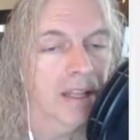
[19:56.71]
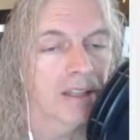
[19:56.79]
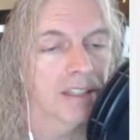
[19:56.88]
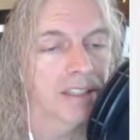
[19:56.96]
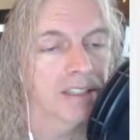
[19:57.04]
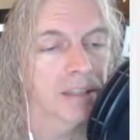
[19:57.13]

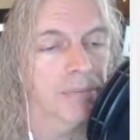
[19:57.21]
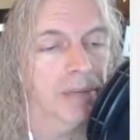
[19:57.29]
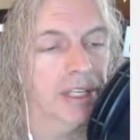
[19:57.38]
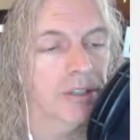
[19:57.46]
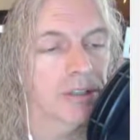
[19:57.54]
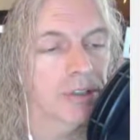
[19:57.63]
This is a
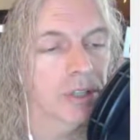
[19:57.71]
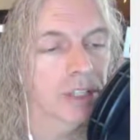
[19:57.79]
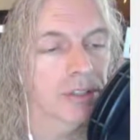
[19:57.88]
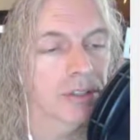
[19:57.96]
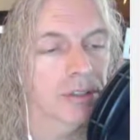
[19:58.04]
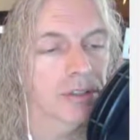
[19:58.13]
menu
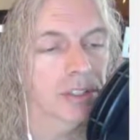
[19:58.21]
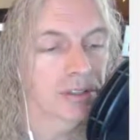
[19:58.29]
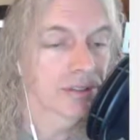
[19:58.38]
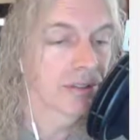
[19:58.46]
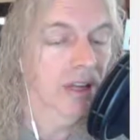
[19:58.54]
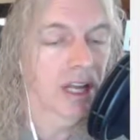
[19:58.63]
structure. It
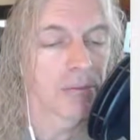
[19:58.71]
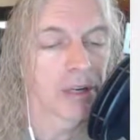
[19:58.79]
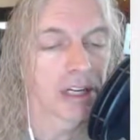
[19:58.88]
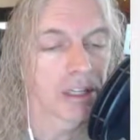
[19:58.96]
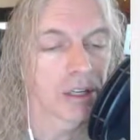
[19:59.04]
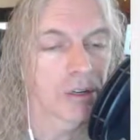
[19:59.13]
just
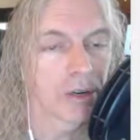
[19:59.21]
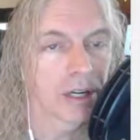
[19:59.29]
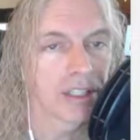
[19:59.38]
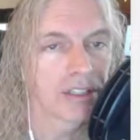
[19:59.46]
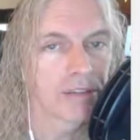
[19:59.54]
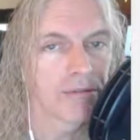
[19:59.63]
automatically
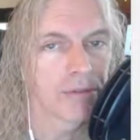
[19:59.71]
creates it